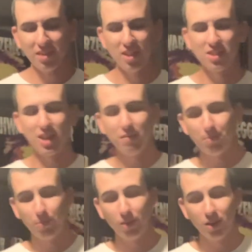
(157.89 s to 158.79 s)
Seven
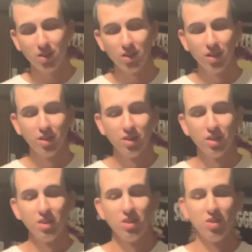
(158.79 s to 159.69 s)
point
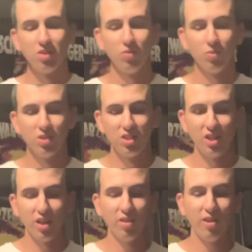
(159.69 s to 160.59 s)

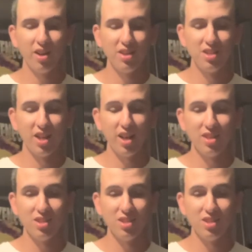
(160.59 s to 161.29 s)
0 out of 10,